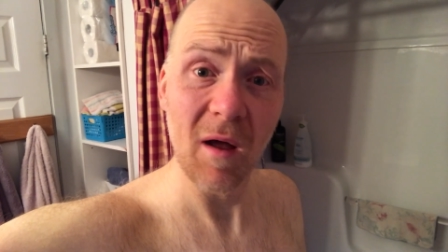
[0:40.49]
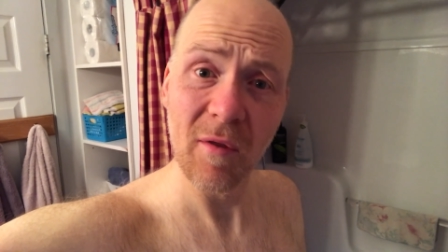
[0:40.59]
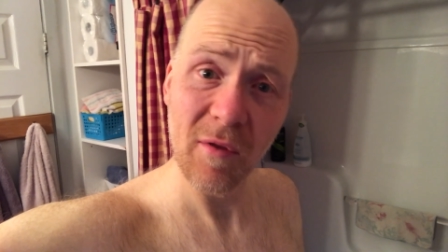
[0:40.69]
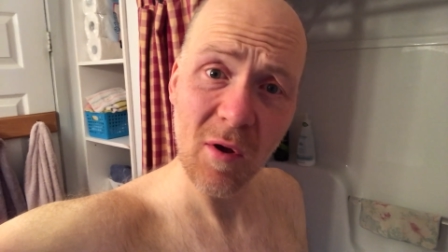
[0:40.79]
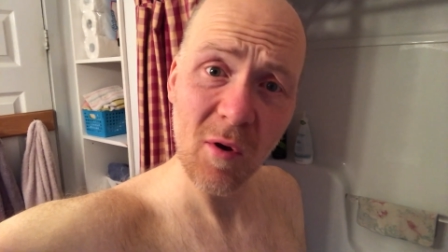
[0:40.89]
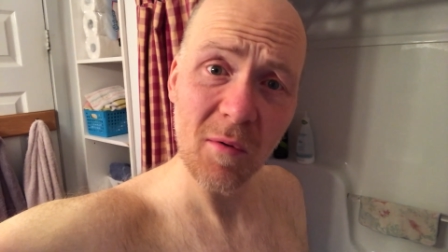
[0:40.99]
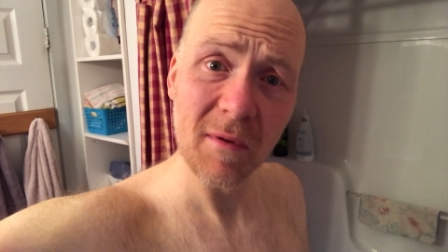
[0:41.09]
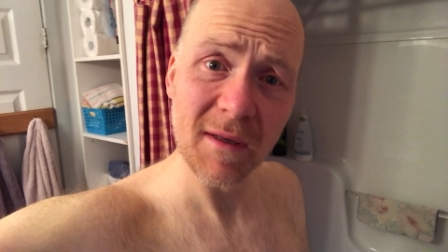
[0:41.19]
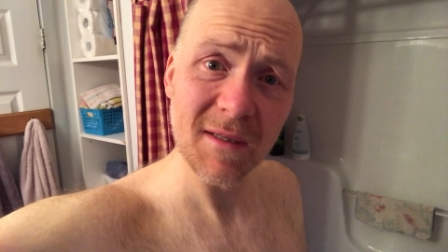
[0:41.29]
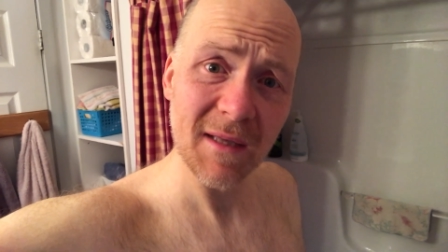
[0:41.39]
Although
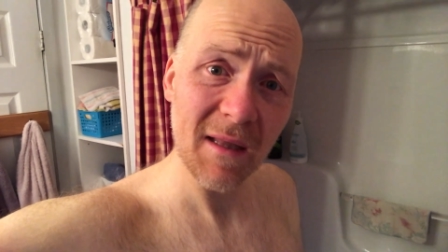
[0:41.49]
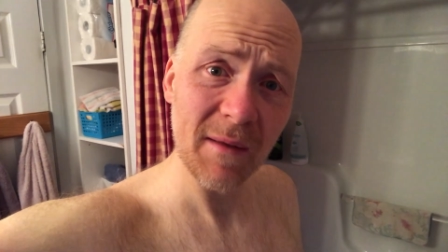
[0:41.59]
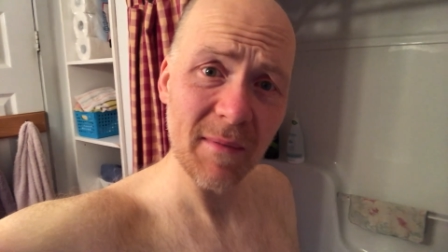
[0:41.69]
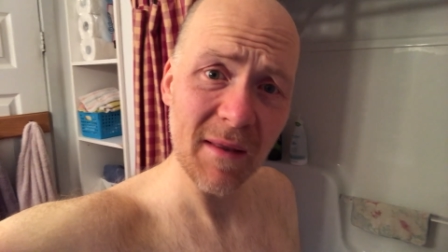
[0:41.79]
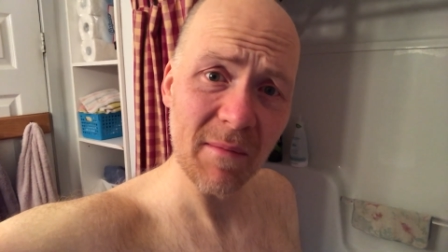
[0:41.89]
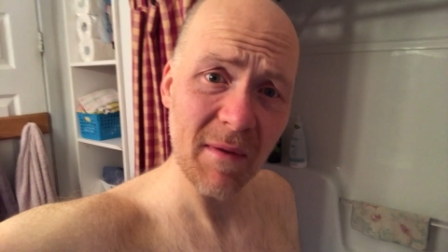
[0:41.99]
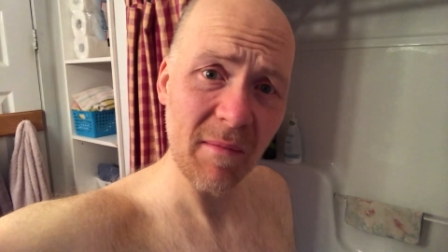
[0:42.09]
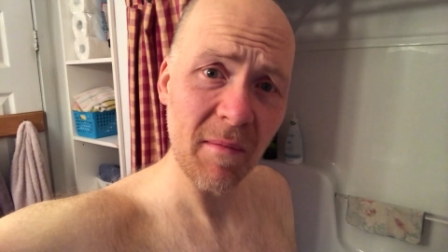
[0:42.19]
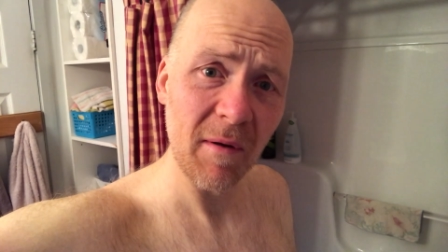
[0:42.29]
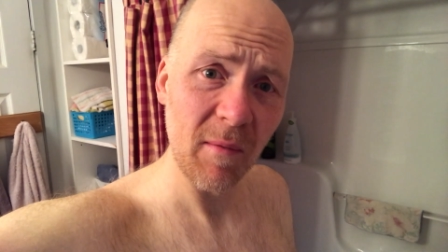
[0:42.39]
it's telling me that
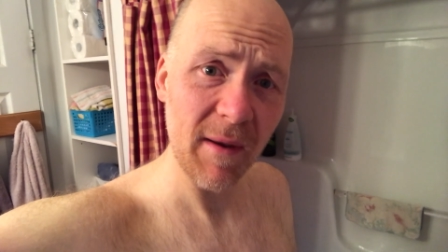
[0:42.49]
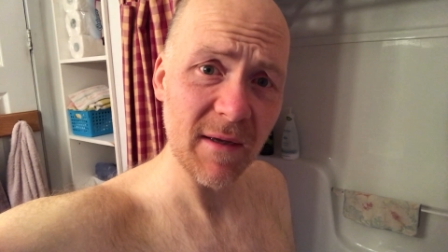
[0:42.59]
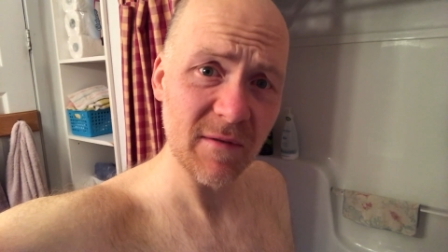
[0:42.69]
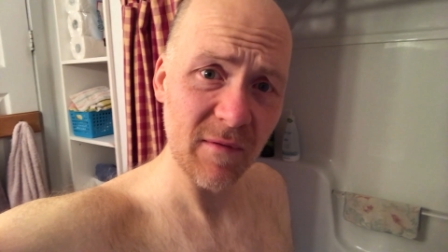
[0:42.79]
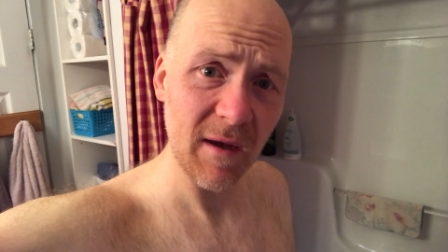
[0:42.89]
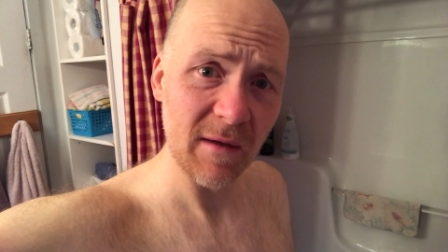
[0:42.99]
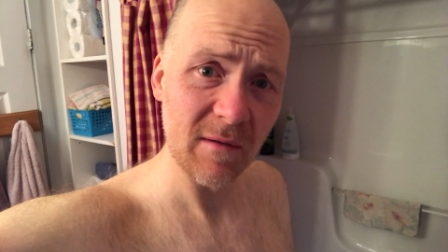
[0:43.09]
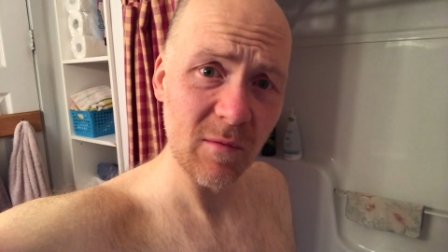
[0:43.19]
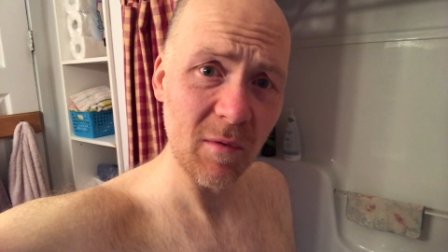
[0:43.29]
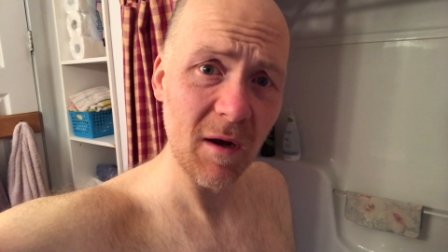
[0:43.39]
maybe my weight is fine
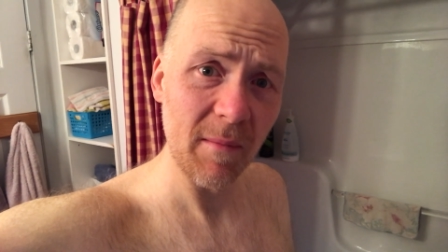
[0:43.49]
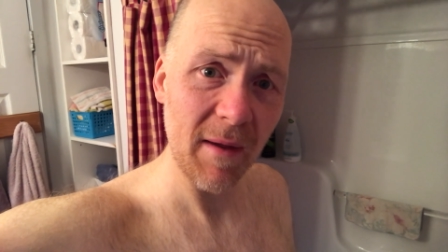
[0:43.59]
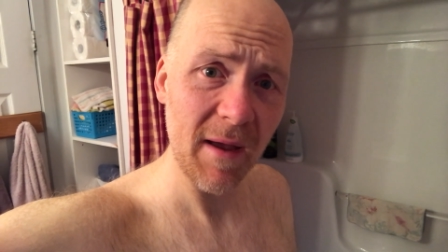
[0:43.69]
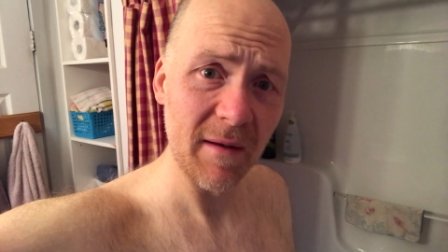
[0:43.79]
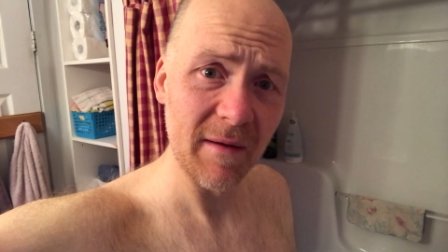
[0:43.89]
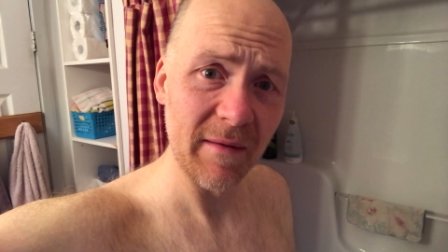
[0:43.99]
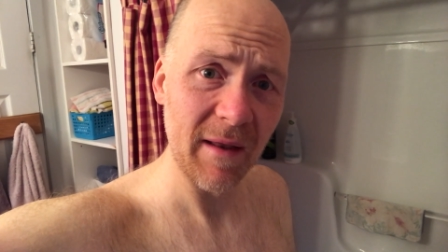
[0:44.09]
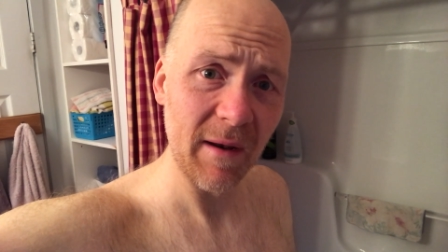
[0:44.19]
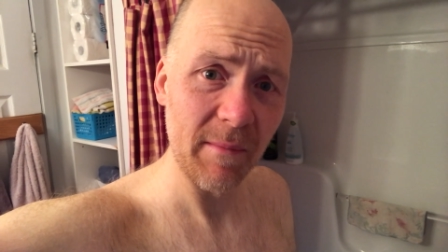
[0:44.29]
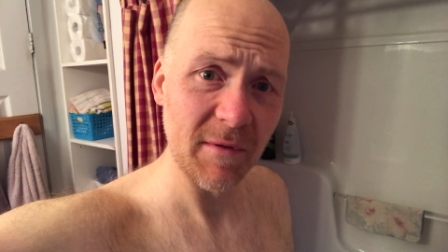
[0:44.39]
where I'm at and
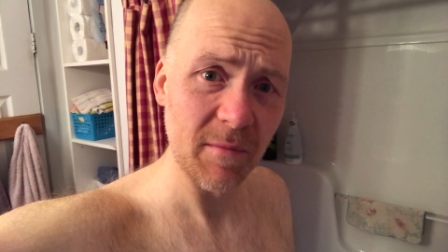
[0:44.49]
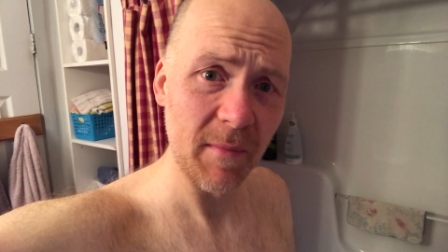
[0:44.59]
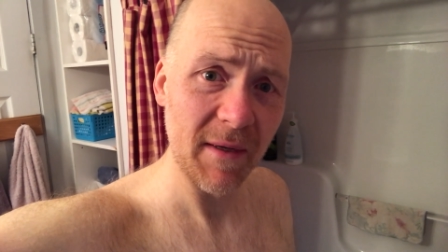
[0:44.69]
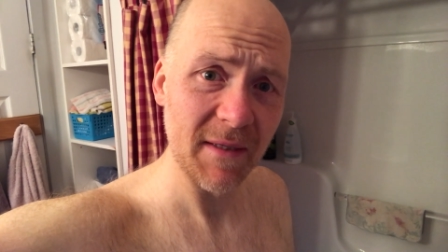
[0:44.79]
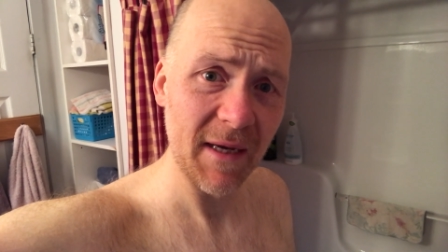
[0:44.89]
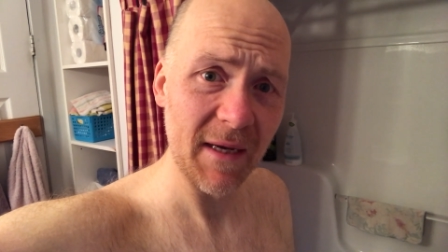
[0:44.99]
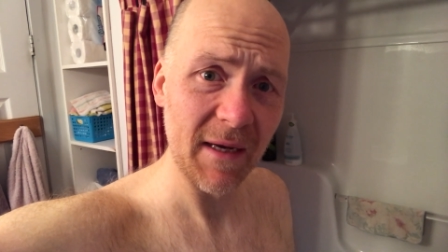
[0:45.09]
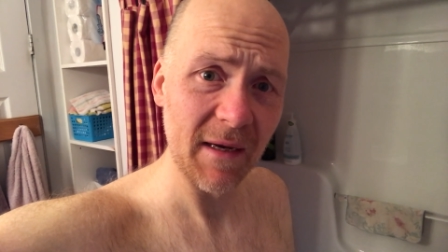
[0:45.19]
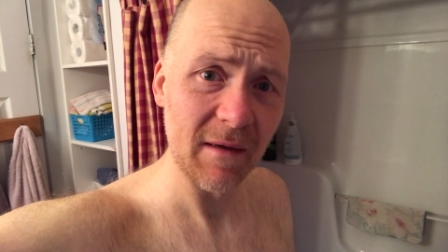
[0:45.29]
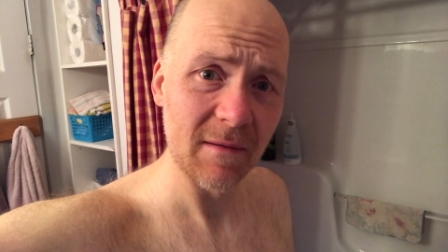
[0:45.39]
that I'm just
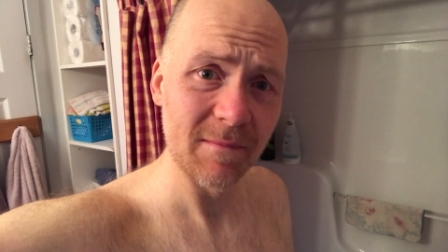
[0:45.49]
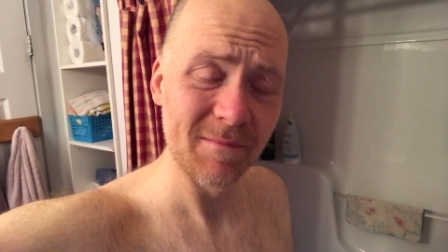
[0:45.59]
maintaining.